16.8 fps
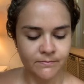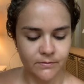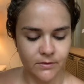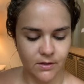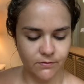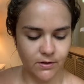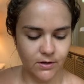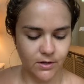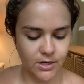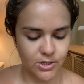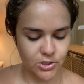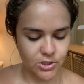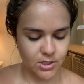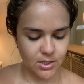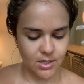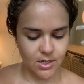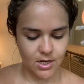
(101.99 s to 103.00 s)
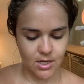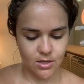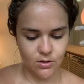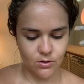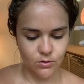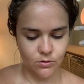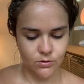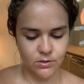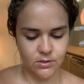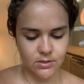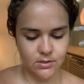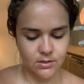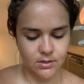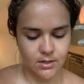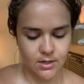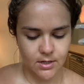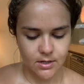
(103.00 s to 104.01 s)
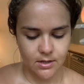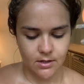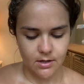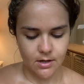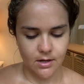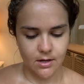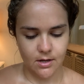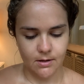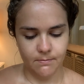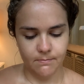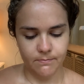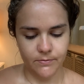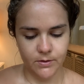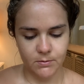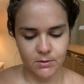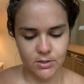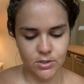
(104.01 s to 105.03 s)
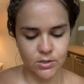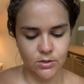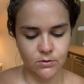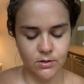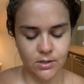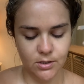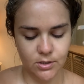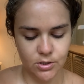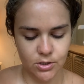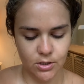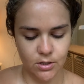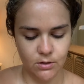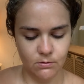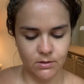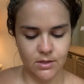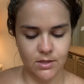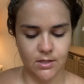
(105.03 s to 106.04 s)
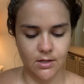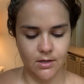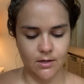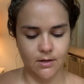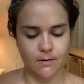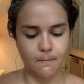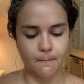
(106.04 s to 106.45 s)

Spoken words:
The foundation that I use, let me just quickly show you what the